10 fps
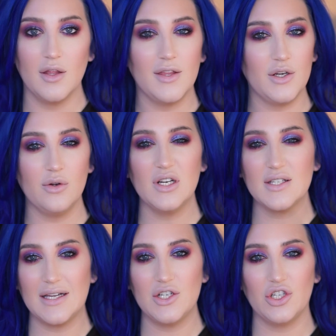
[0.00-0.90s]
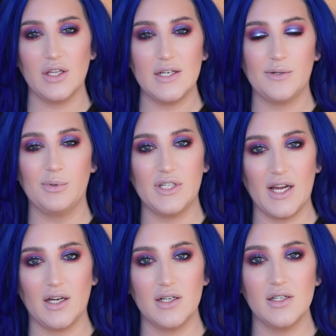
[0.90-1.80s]
They do it essentially to
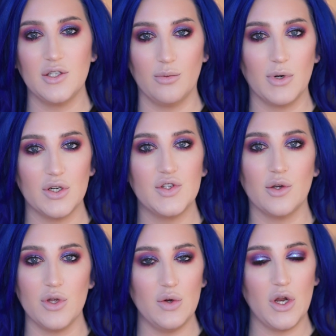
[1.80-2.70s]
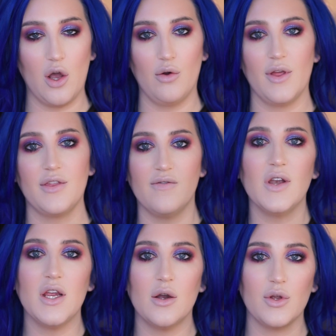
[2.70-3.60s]
protect consumers so you know that the
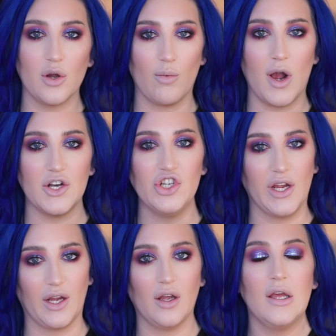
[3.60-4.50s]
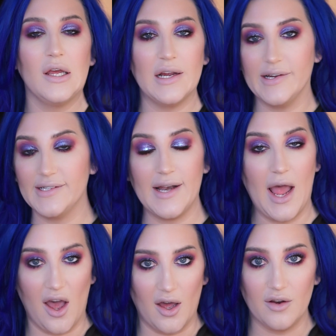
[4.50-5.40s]
video you're watching is an
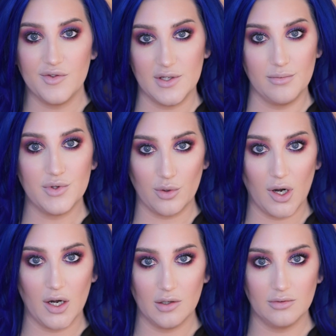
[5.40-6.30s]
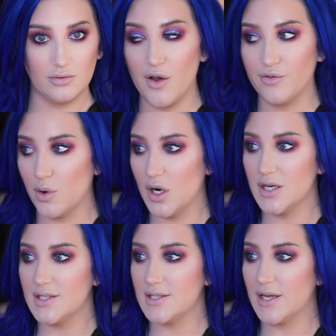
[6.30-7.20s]
ad of some sort. Of
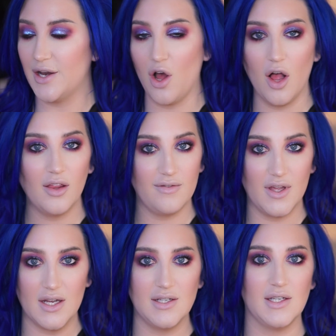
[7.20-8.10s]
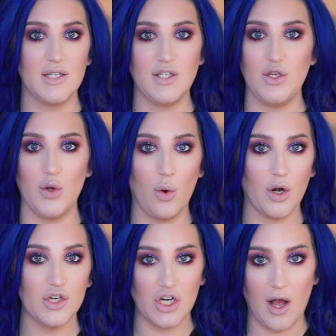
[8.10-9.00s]
course, in all of this, it's
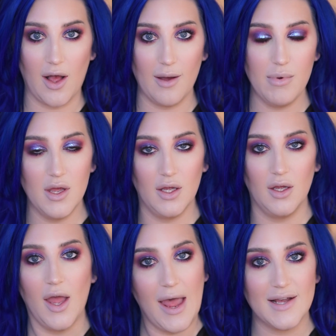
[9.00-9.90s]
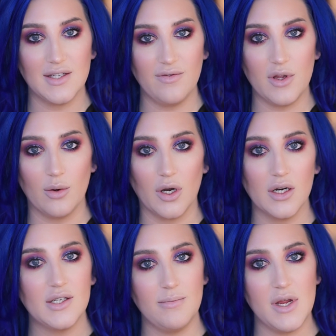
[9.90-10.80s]
your job as a
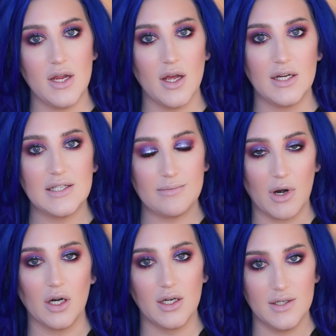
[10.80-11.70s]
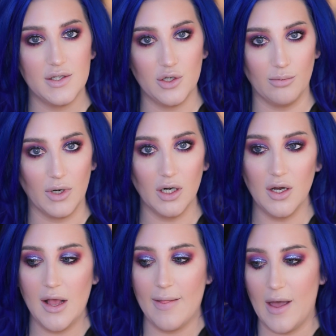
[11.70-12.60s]
viewer to be a smart consumer.
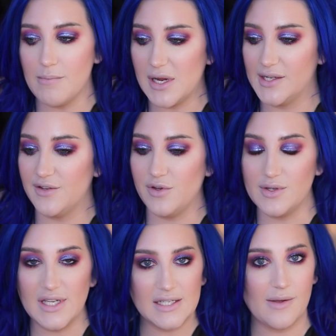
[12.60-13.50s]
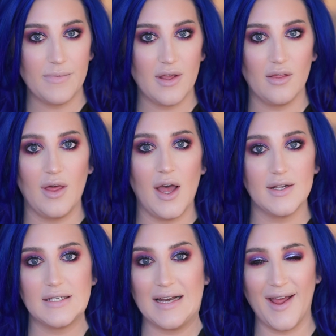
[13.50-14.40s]
That means if you see something
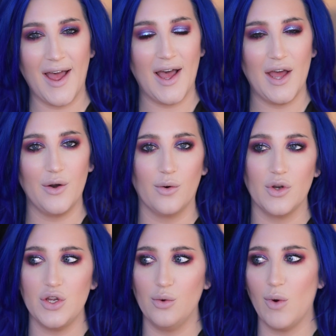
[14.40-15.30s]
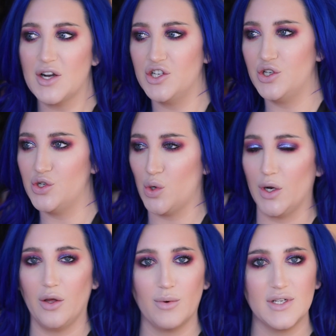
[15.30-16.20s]
that's an ad or you watch a
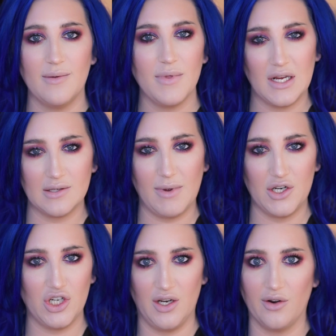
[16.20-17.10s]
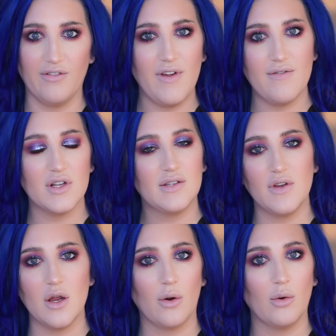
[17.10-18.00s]
tutorial where something's mentioned or a favorites
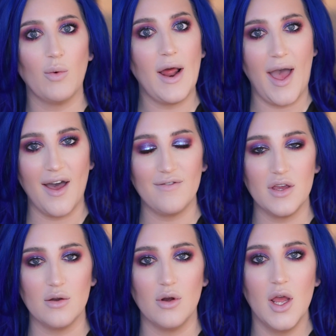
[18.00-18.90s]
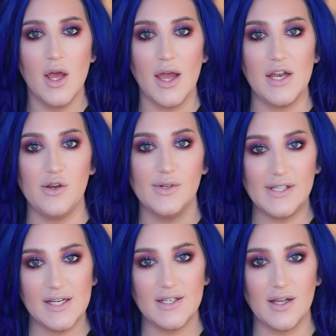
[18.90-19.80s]
video or what have you and you
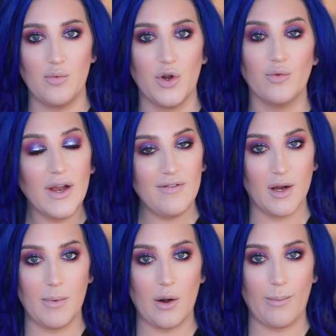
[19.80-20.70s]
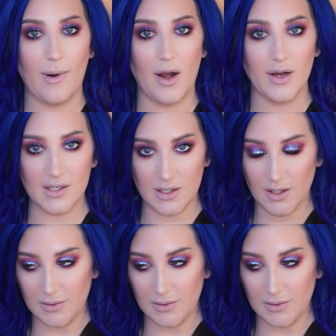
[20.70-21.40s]
see someone raving about a product,